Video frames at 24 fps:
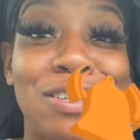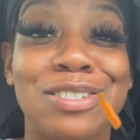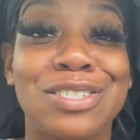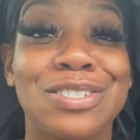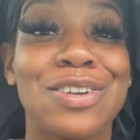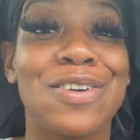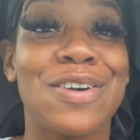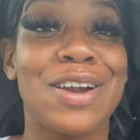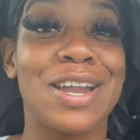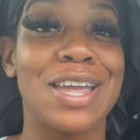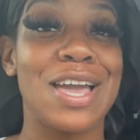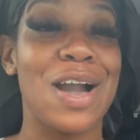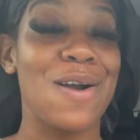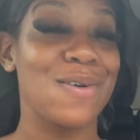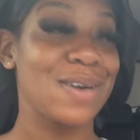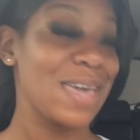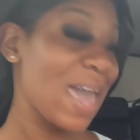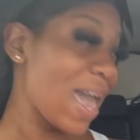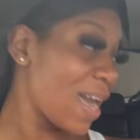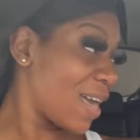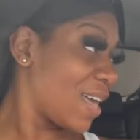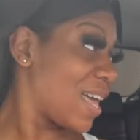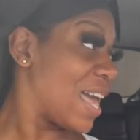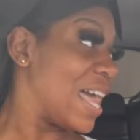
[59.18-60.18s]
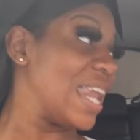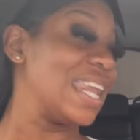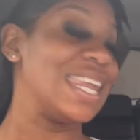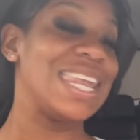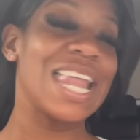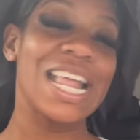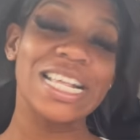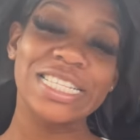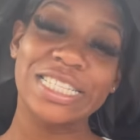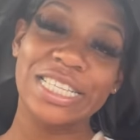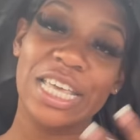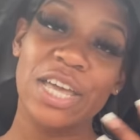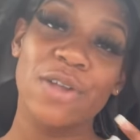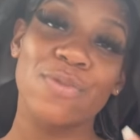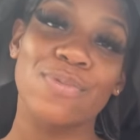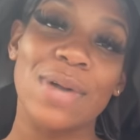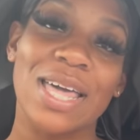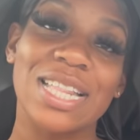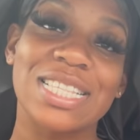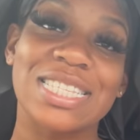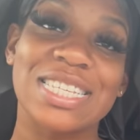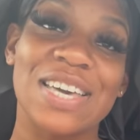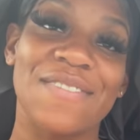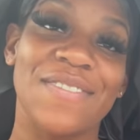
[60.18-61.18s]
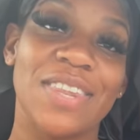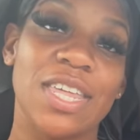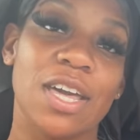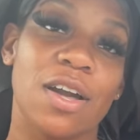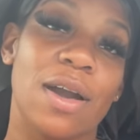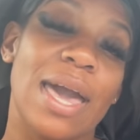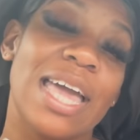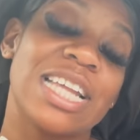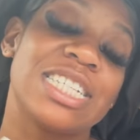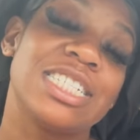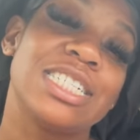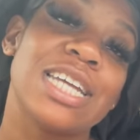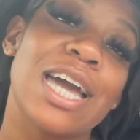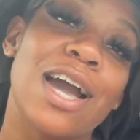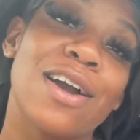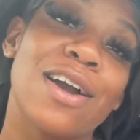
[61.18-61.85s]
screen, okay? Let's get right to the video. As y'all